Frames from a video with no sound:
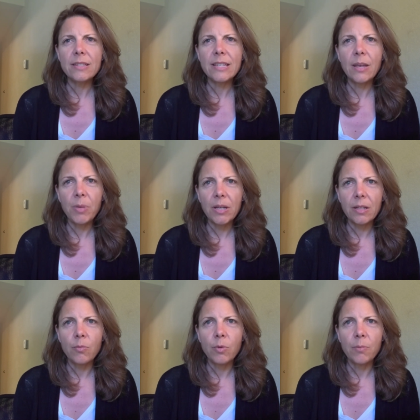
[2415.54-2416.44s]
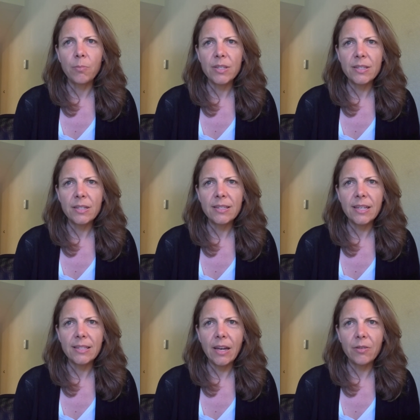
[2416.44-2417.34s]
typically, when a business
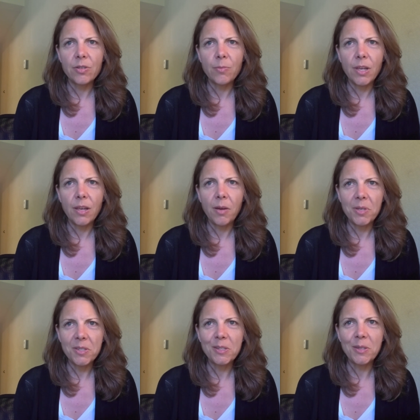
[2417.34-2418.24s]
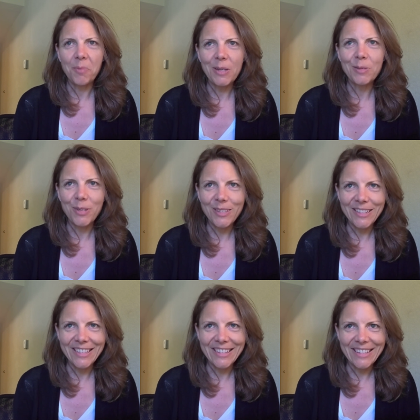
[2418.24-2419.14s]
sets out to be a business that buys
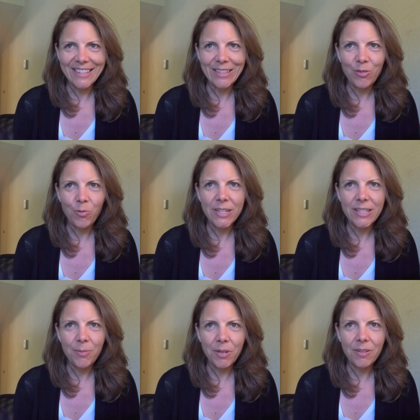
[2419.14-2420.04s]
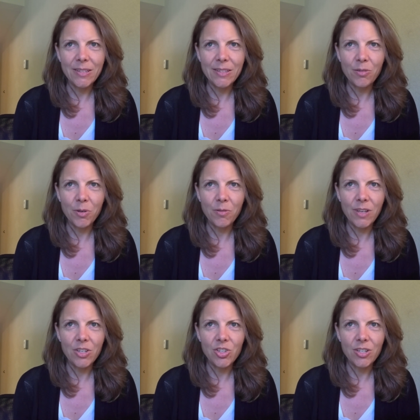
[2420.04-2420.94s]
businesses, what typically is their
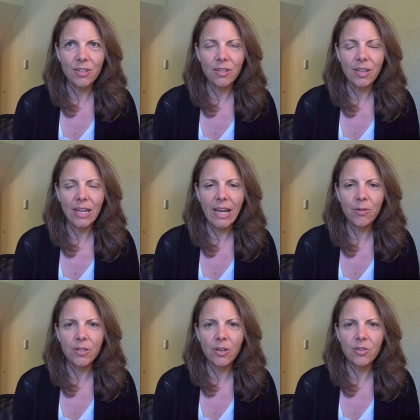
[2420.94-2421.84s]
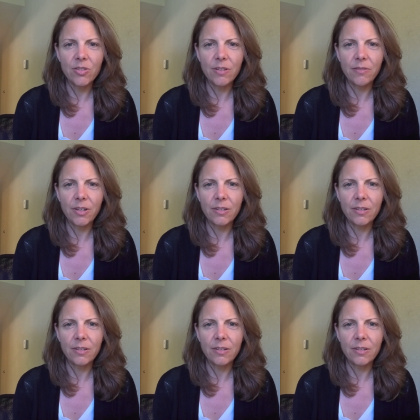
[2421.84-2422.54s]
motivation, and how is ours different?